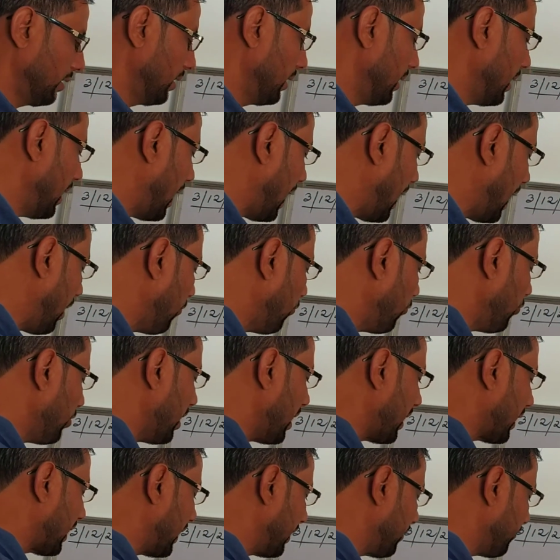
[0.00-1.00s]
How will I
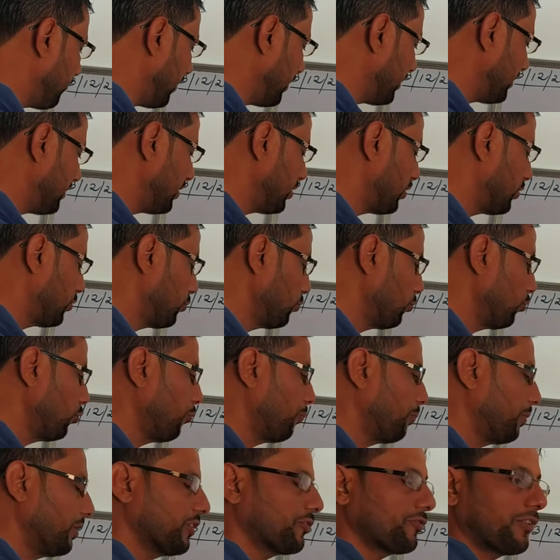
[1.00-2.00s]
convert this 2
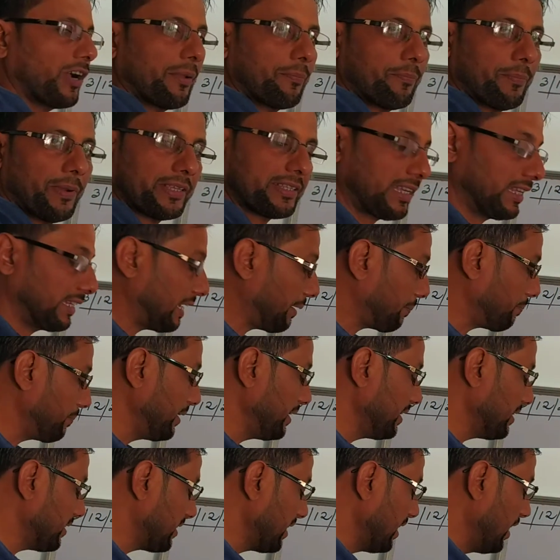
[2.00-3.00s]
rupees 5 paisa? That
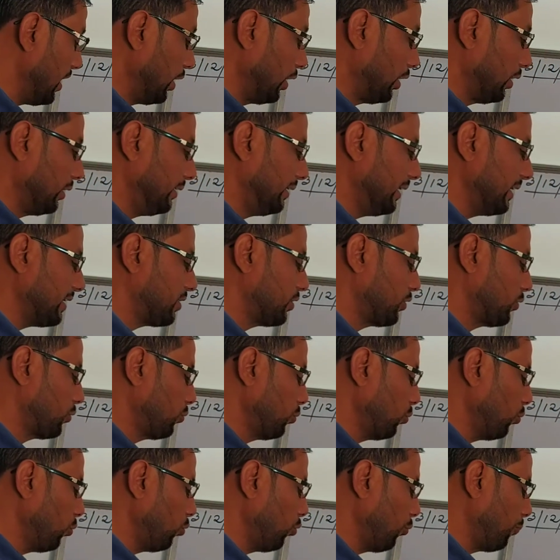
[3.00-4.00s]
means this
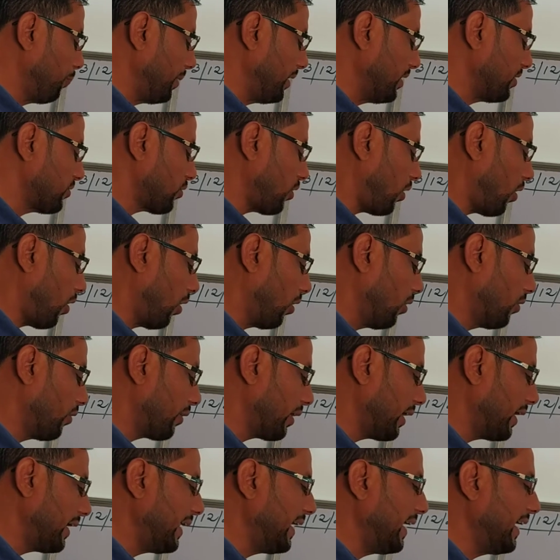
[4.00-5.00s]
2 rupees
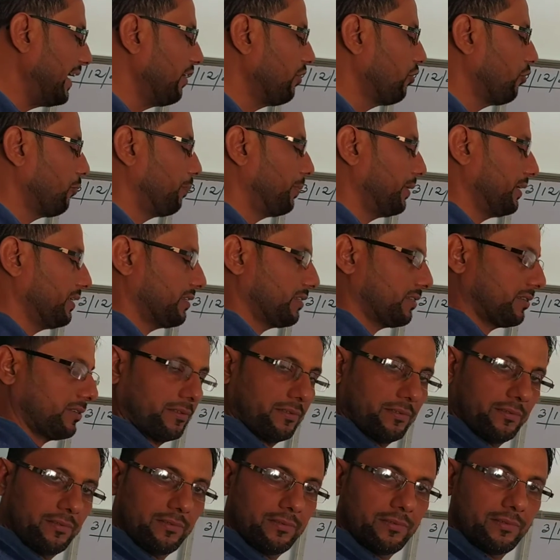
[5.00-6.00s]
already in rupees.
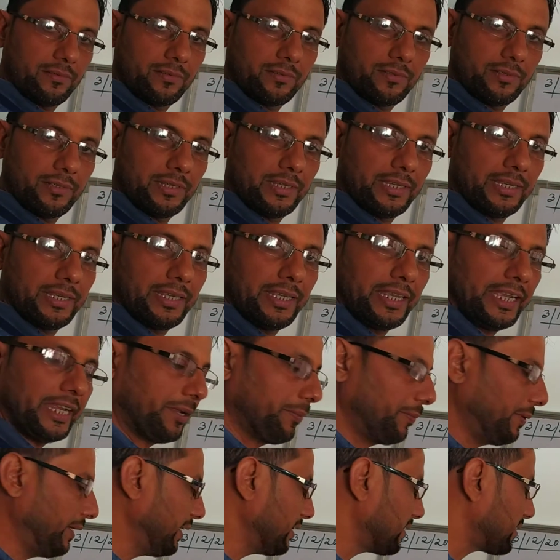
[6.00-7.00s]
It
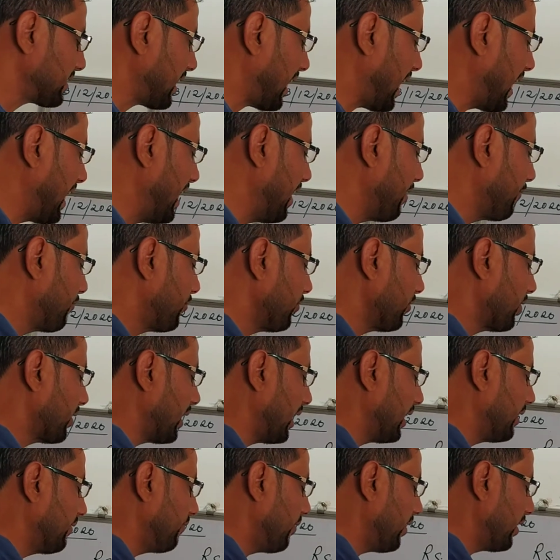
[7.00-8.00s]
means I have to
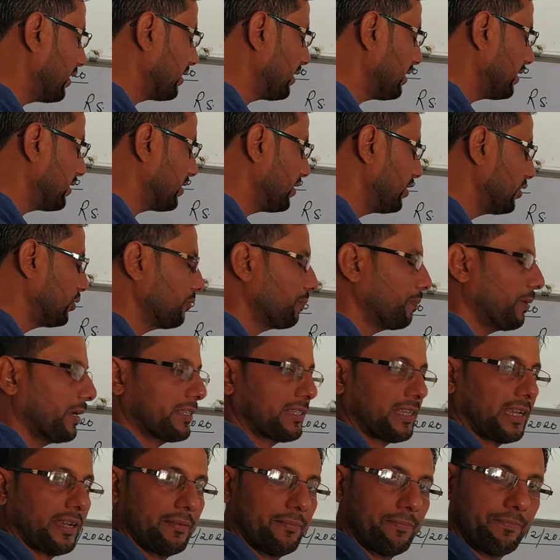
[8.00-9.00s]
convert this into
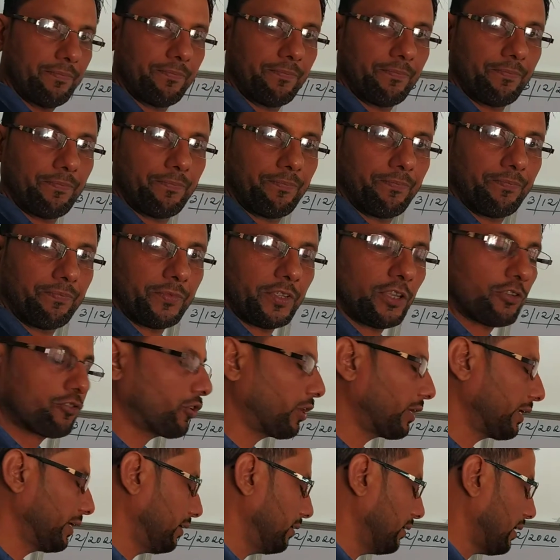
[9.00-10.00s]
paisa.
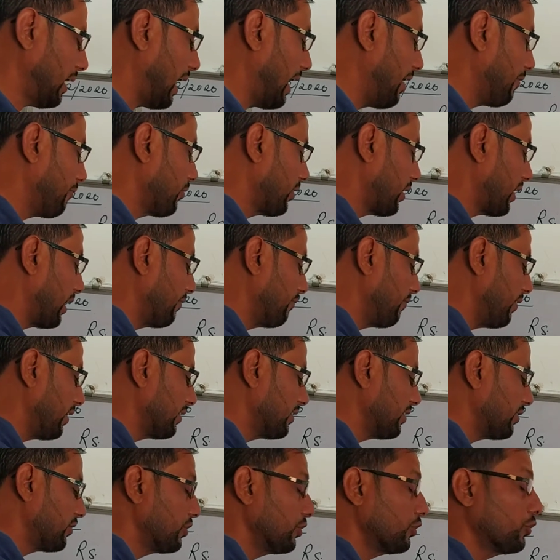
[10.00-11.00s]
Sorry, I have to convert
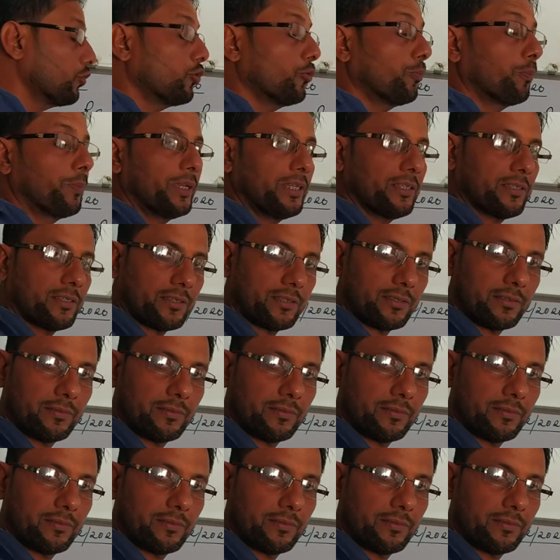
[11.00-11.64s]
this into rupees.